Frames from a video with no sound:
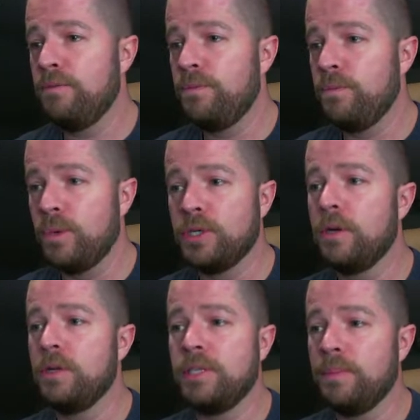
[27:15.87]
return
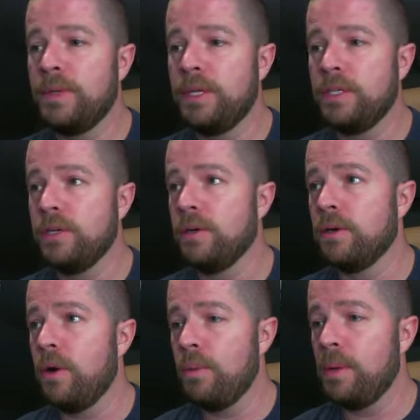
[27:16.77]
something to
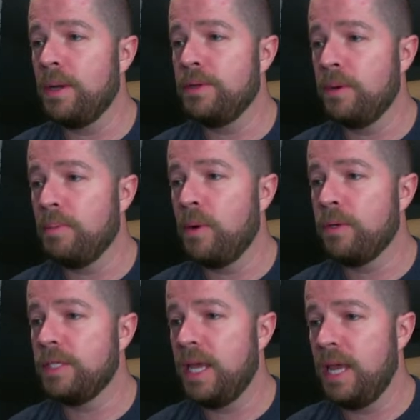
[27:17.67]
your opponent's
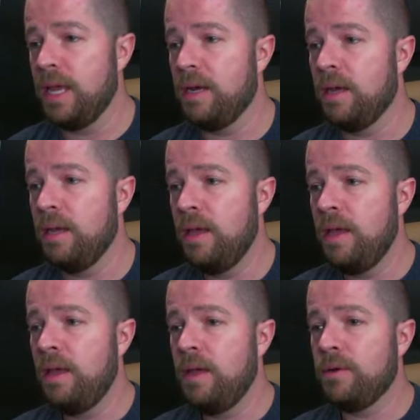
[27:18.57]
hand,
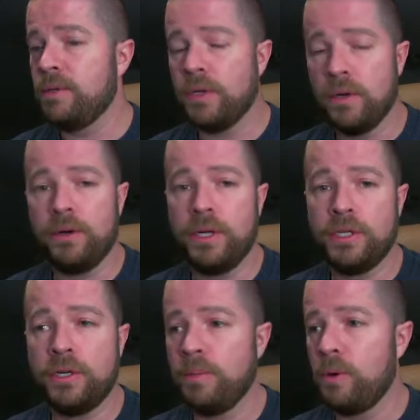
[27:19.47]
return a creature to
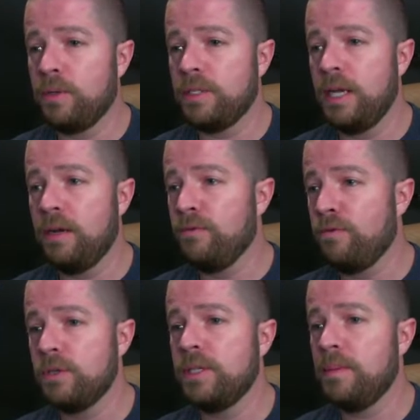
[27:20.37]
your opponent's hand, and
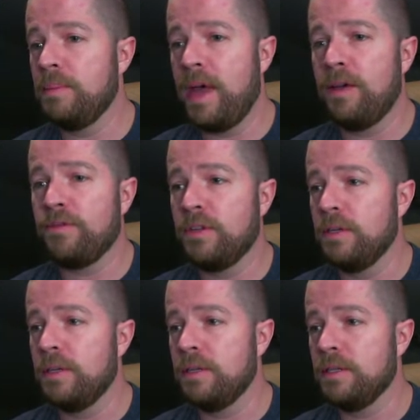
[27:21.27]
force them to have
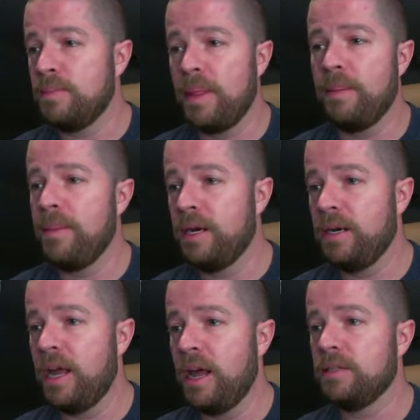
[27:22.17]
to spend the mana to
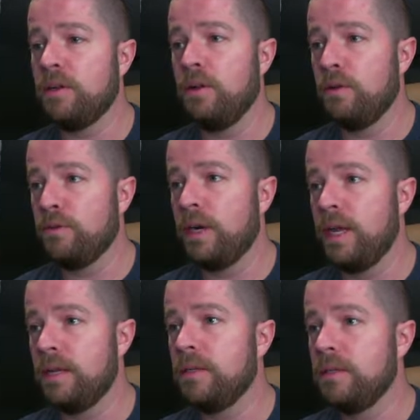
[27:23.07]
cast it all over again.
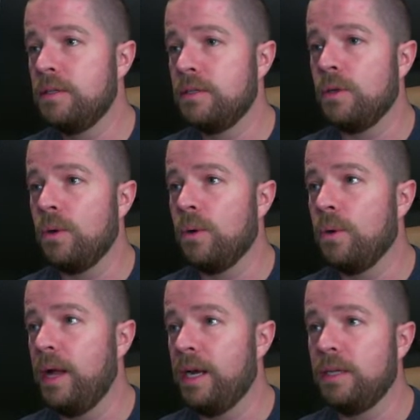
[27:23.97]
So,
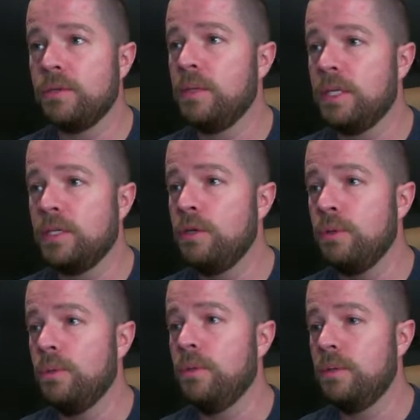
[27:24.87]
and it's only 2,
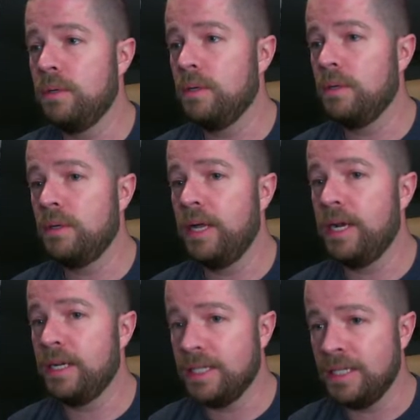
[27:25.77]
and
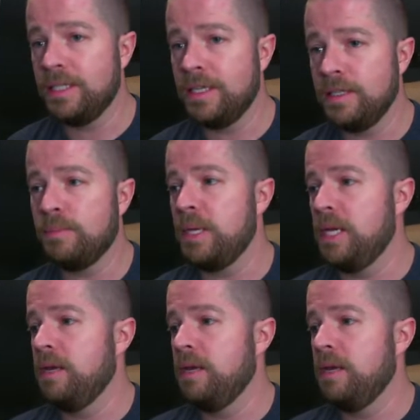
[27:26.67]
it's instant speed.